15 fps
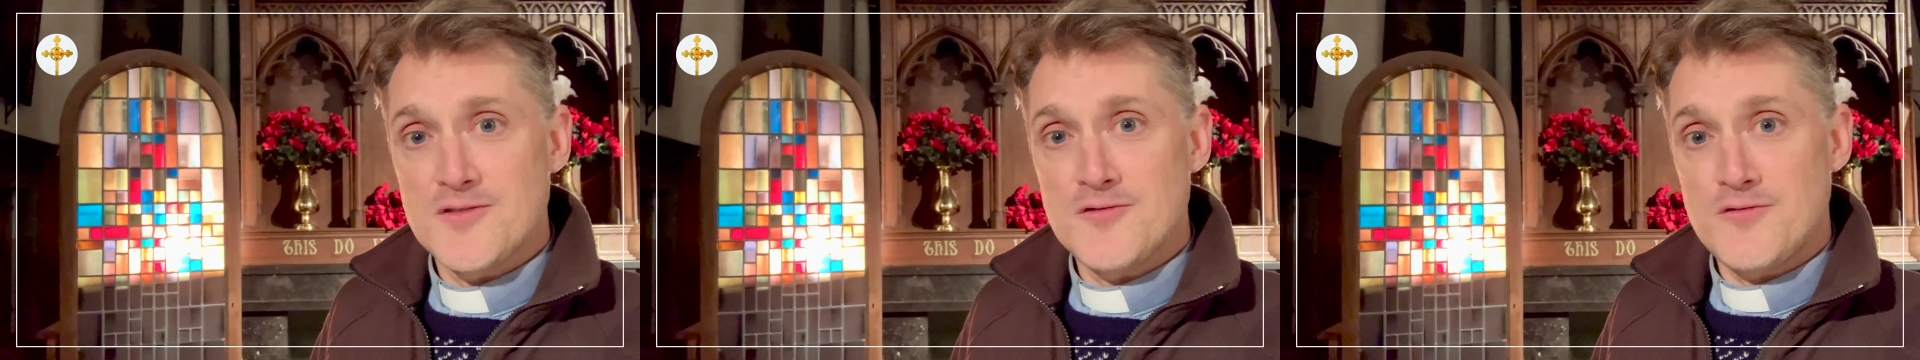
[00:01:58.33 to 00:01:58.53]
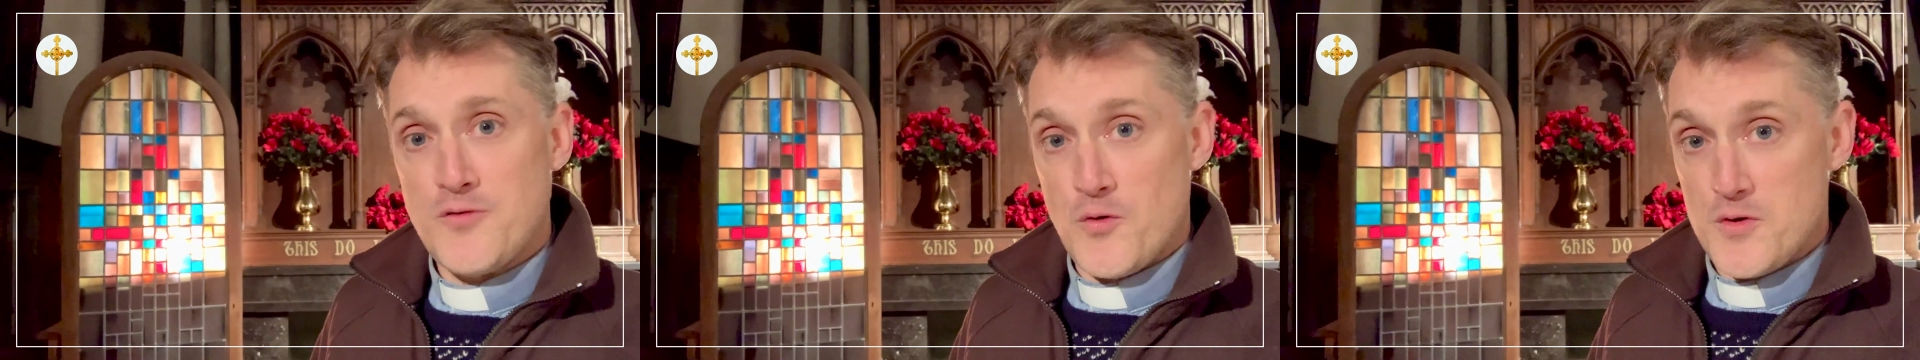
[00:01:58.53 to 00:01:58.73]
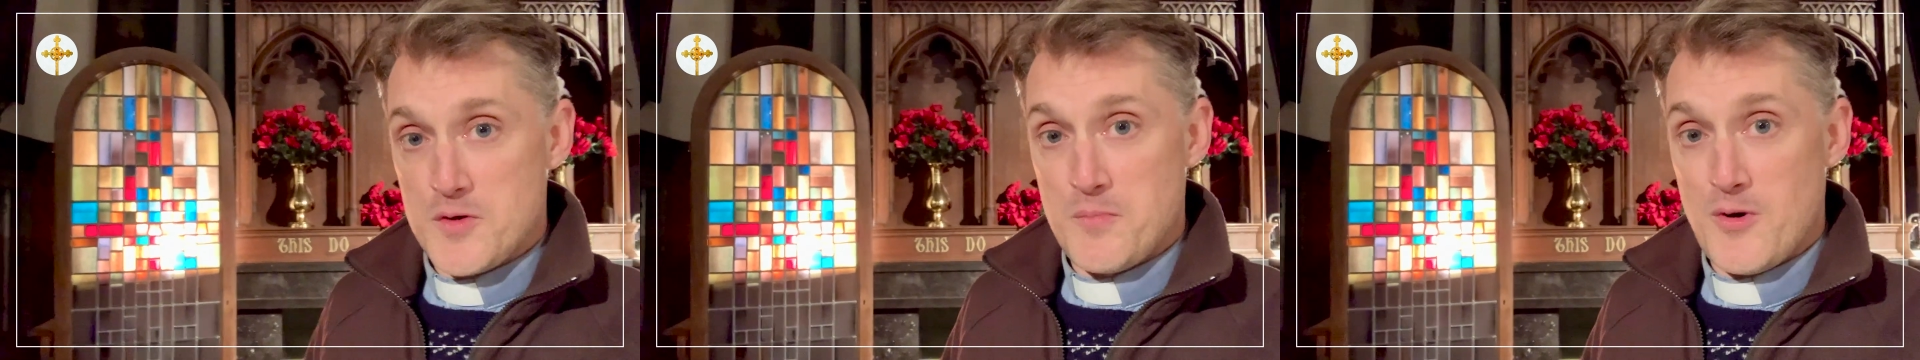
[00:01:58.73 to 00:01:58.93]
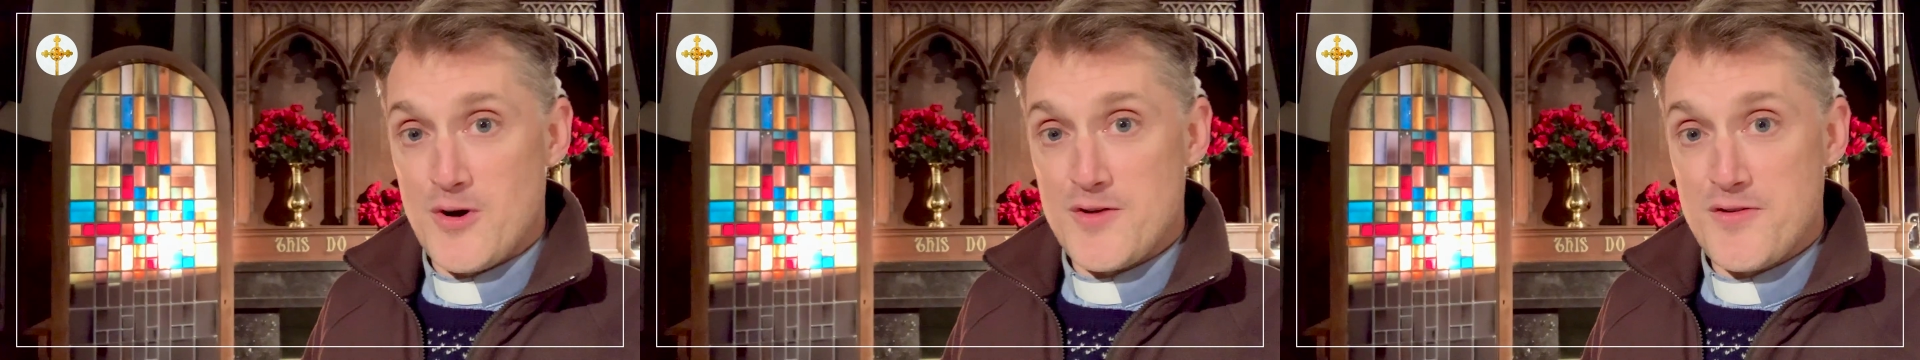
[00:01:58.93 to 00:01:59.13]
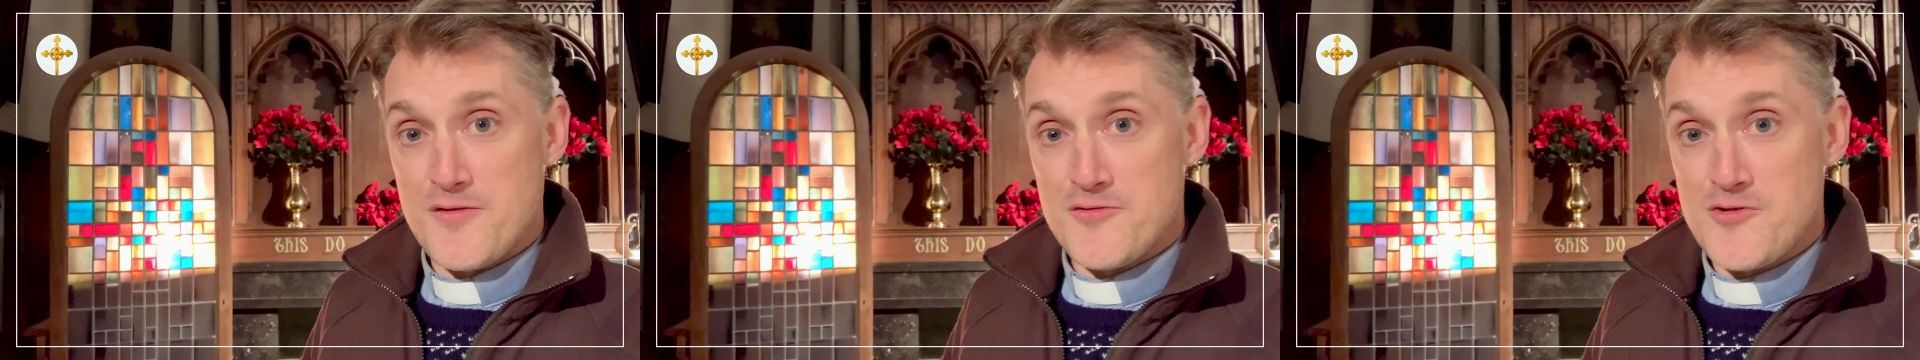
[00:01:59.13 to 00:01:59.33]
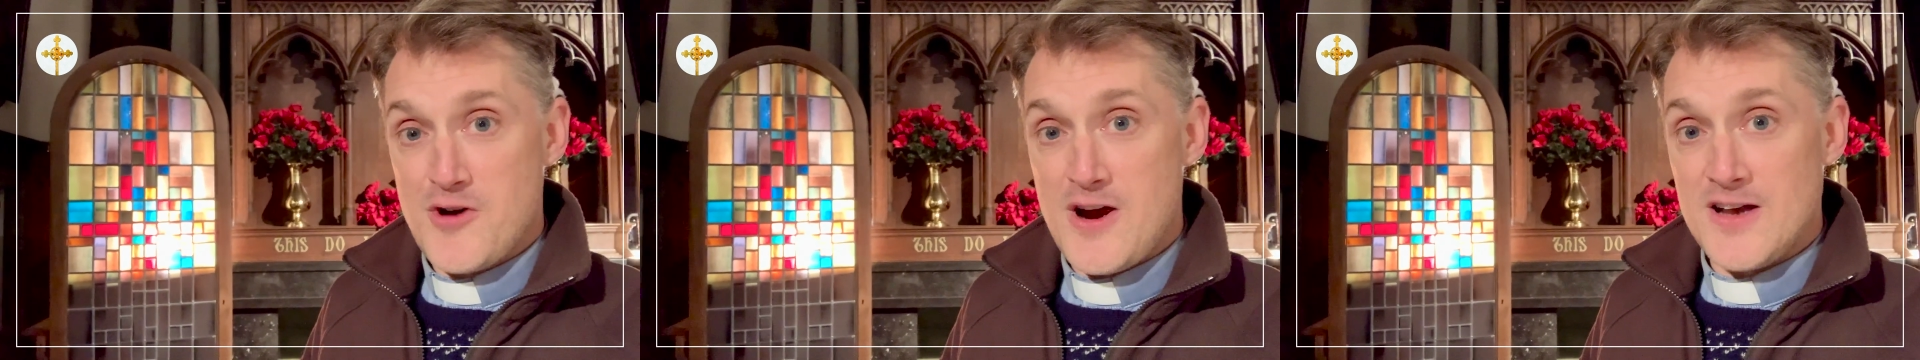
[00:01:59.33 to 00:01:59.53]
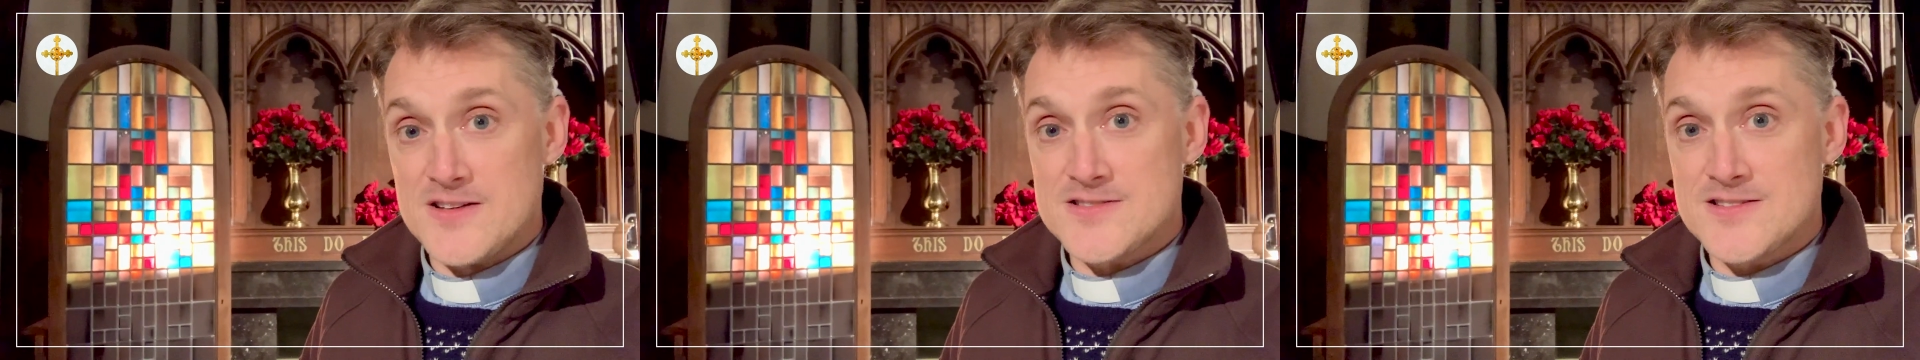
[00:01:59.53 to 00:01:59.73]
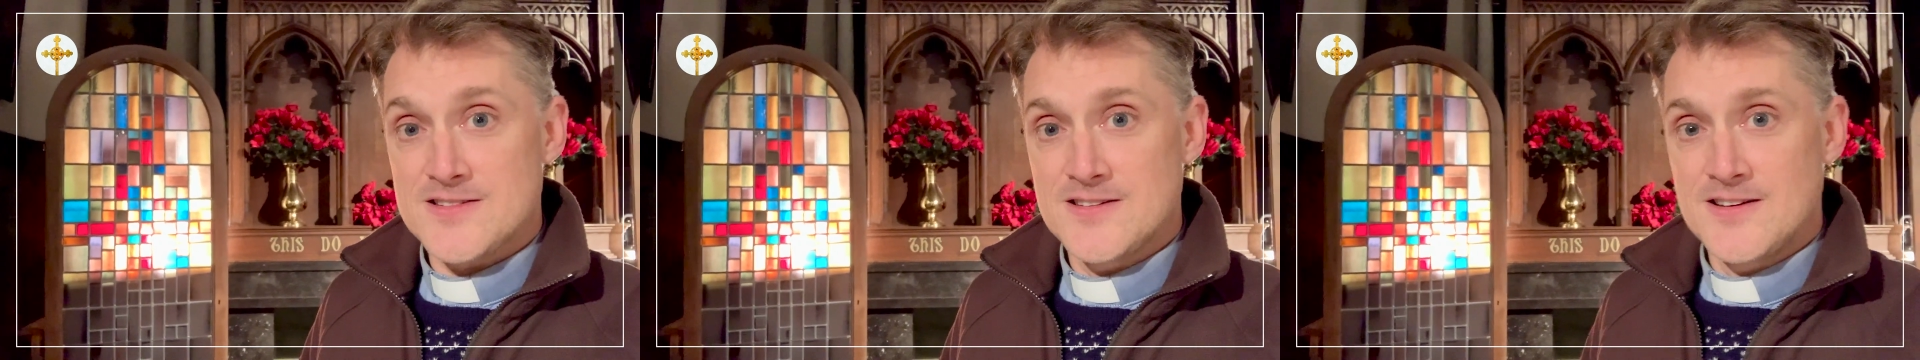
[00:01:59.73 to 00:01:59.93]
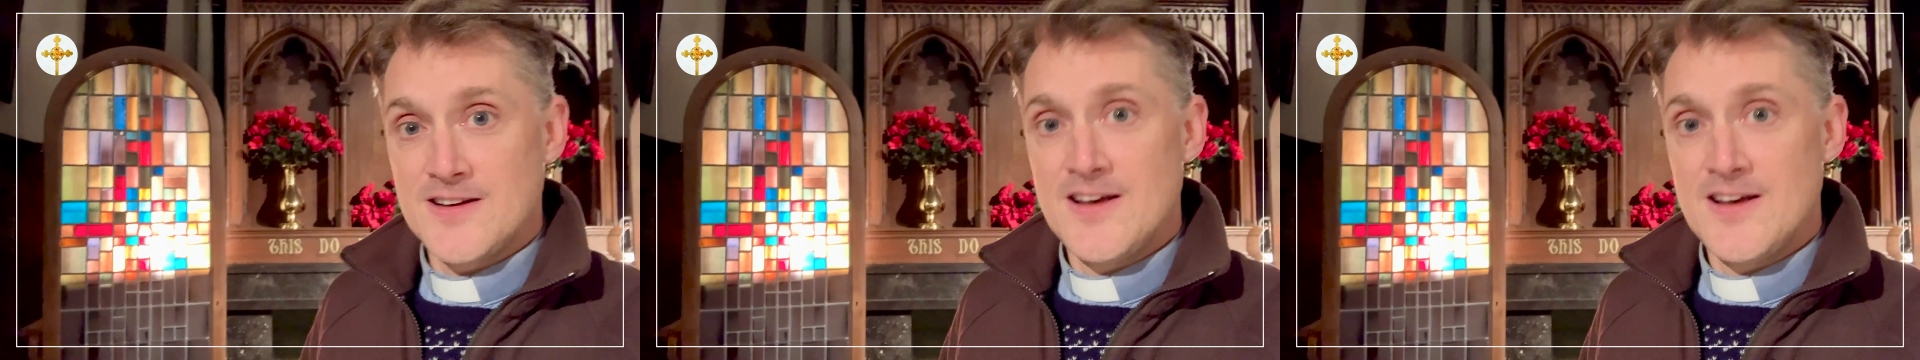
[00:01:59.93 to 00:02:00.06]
for the birth of Christ.